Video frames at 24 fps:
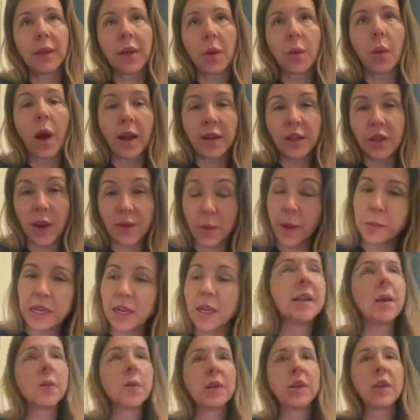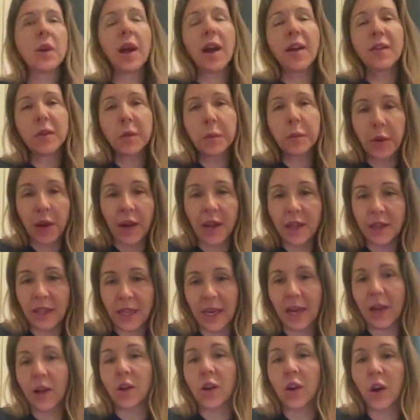you know, why do you have a right to be
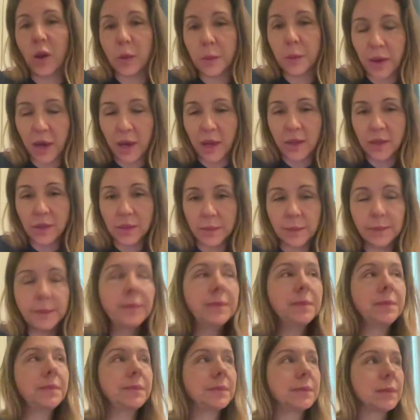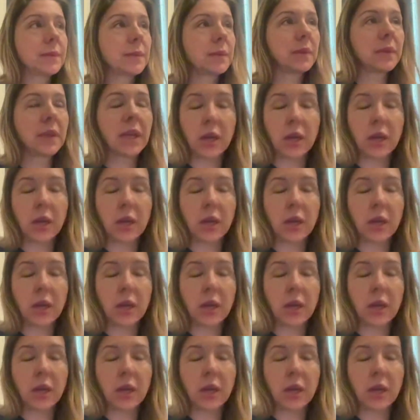here? And when you have a brand, like an